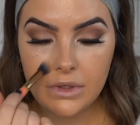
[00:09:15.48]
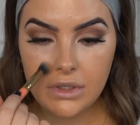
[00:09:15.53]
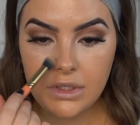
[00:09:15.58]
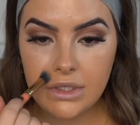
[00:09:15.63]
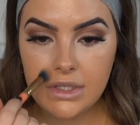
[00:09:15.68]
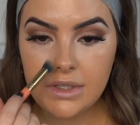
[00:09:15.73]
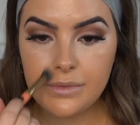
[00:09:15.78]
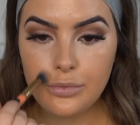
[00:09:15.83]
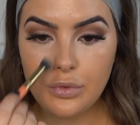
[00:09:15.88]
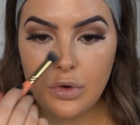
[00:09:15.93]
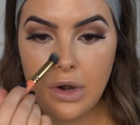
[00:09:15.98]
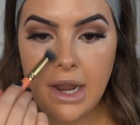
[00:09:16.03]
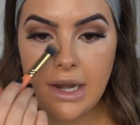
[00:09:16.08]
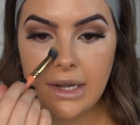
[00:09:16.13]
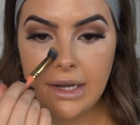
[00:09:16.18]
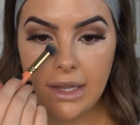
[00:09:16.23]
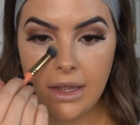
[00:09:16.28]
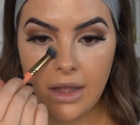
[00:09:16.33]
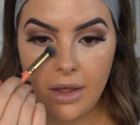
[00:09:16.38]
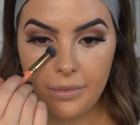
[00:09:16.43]
Just
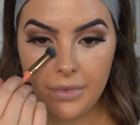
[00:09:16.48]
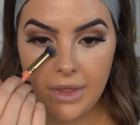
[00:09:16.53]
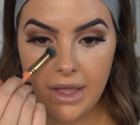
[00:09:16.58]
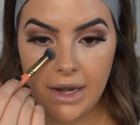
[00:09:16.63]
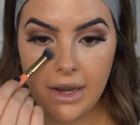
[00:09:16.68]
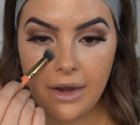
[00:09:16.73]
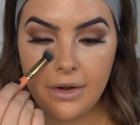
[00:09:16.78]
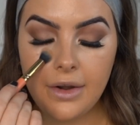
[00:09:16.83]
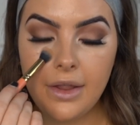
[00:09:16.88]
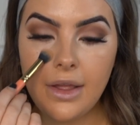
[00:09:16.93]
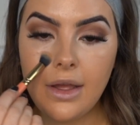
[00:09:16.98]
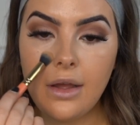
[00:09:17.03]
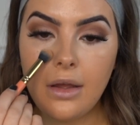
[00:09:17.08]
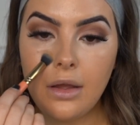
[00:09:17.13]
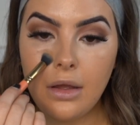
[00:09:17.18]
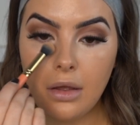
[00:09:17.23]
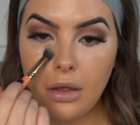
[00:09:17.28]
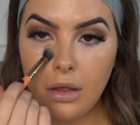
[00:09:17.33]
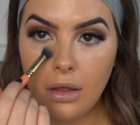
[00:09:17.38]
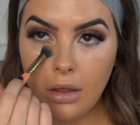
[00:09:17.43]
brightening up that
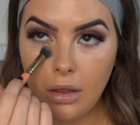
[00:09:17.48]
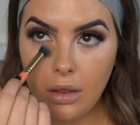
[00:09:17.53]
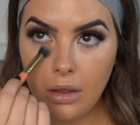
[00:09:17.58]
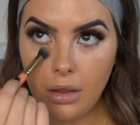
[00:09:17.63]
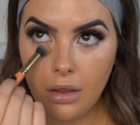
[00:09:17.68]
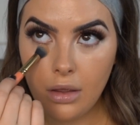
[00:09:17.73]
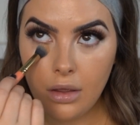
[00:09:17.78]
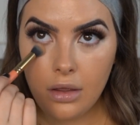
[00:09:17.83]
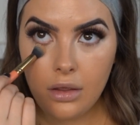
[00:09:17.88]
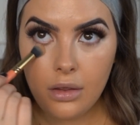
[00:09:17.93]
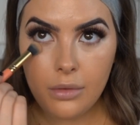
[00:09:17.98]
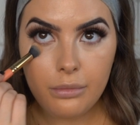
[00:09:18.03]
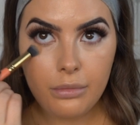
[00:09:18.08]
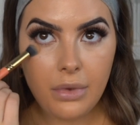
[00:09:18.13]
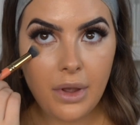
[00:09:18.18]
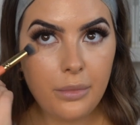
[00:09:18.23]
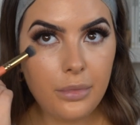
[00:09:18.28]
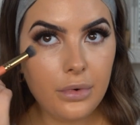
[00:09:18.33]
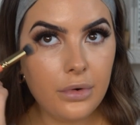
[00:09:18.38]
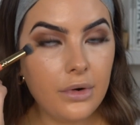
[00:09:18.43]
area
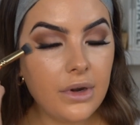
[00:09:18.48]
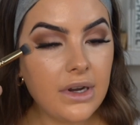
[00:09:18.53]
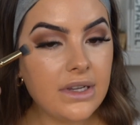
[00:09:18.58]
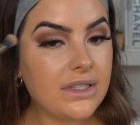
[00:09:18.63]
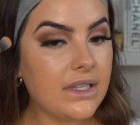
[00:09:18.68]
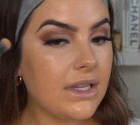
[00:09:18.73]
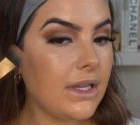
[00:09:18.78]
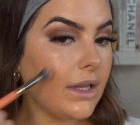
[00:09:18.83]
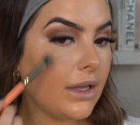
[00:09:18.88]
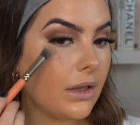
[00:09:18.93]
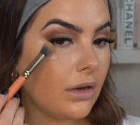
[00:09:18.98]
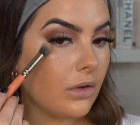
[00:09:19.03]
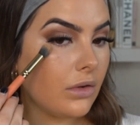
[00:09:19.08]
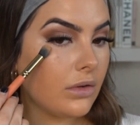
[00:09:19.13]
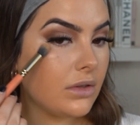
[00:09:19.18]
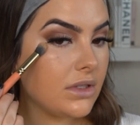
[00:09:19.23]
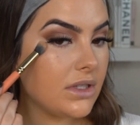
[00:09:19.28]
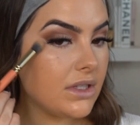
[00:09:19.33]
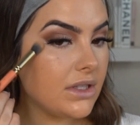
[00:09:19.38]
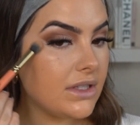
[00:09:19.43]
by pressing it
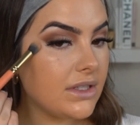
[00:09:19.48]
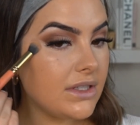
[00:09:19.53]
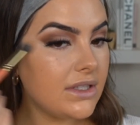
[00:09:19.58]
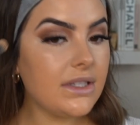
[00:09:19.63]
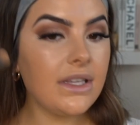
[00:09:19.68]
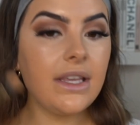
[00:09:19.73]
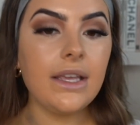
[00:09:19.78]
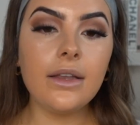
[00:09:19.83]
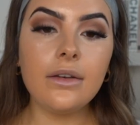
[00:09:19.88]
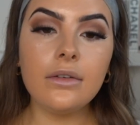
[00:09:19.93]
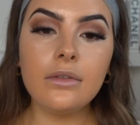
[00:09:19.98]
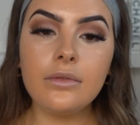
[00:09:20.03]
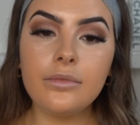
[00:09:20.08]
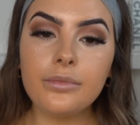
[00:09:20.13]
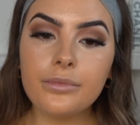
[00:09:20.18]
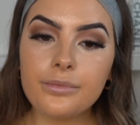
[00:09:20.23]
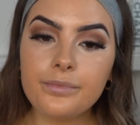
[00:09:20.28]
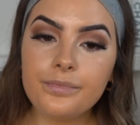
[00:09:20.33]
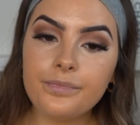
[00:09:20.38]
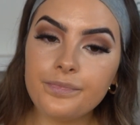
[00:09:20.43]
onto the skin.
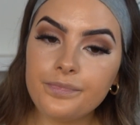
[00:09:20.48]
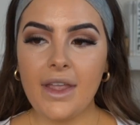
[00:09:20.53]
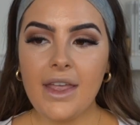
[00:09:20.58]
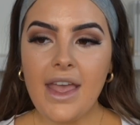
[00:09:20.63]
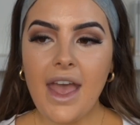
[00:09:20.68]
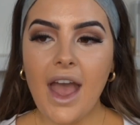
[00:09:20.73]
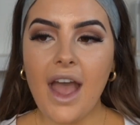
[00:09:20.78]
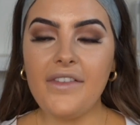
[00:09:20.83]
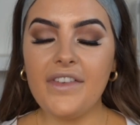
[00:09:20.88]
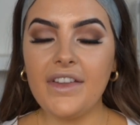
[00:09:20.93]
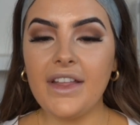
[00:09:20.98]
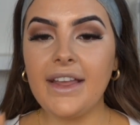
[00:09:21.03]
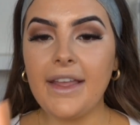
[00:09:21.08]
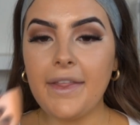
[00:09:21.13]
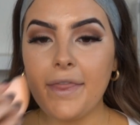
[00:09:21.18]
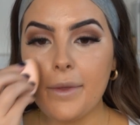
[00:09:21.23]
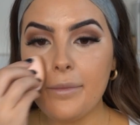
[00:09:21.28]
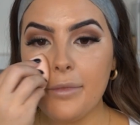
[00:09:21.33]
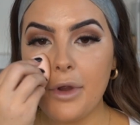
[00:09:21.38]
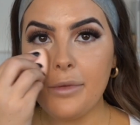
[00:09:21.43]
I feel like
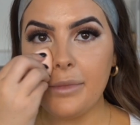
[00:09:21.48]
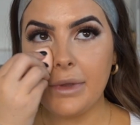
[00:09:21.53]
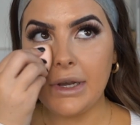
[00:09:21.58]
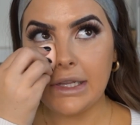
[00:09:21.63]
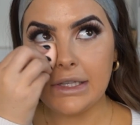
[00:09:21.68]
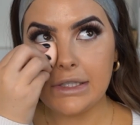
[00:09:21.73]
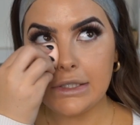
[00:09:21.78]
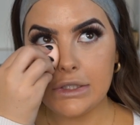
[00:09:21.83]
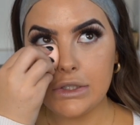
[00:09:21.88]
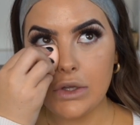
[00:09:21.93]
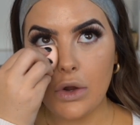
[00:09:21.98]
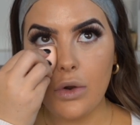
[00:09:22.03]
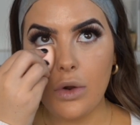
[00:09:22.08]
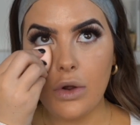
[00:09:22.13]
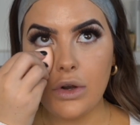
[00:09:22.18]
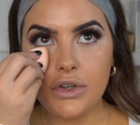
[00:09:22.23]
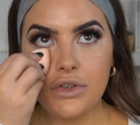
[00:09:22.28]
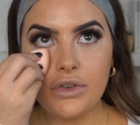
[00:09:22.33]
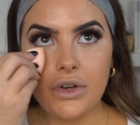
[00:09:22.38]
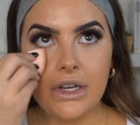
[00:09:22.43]
at the moment it's so
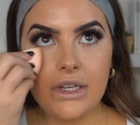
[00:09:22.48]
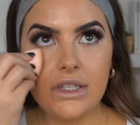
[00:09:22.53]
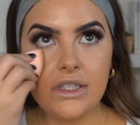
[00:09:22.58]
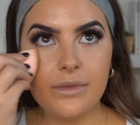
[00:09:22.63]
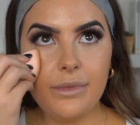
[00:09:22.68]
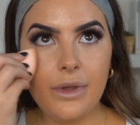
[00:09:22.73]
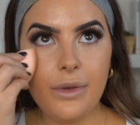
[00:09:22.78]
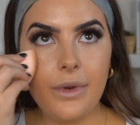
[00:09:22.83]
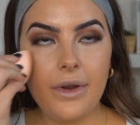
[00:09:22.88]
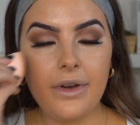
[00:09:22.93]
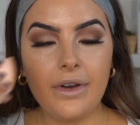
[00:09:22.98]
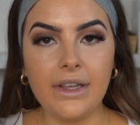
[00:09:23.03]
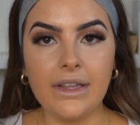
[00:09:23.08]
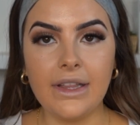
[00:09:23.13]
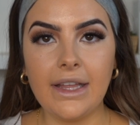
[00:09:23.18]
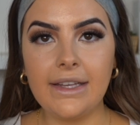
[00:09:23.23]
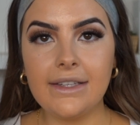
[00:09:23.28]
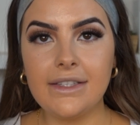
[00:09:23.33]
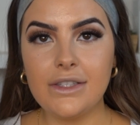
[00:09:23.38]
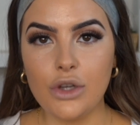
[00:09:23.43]
on trend to be wearing
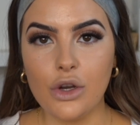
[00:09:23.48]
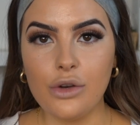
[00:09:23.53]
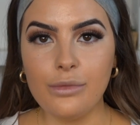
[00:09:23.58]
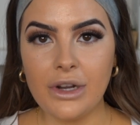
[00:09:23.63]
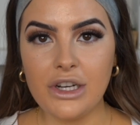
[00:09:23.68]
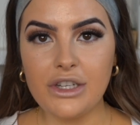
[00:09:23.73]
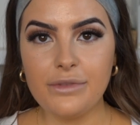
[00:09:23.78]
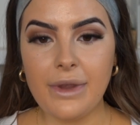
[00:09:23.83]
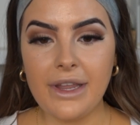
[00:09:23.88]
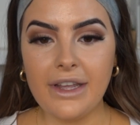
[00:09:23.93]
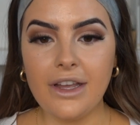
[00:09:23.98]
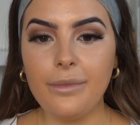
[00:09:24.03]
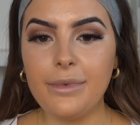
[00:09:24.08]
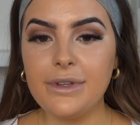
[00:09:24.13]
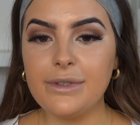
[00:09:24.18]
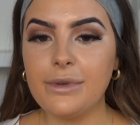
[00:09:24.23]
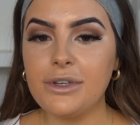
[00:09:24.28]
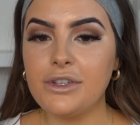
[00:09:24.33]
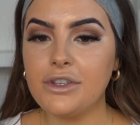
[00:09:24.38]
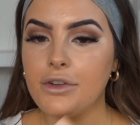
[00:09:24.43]
like so much makeup,
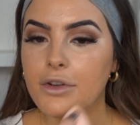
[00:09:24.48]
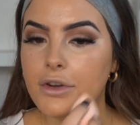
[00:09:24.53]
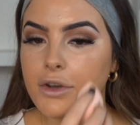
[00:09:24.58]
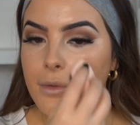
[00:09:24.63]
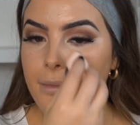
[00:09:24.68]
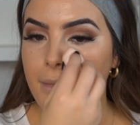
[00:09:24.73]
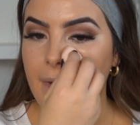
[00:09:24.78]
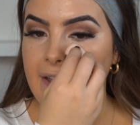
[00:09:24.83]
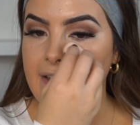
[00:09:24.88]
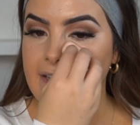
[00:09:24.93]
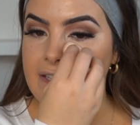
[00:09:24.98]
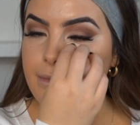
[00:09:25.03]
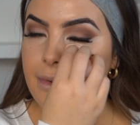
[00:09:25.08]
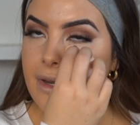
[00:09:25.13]
especially on your base.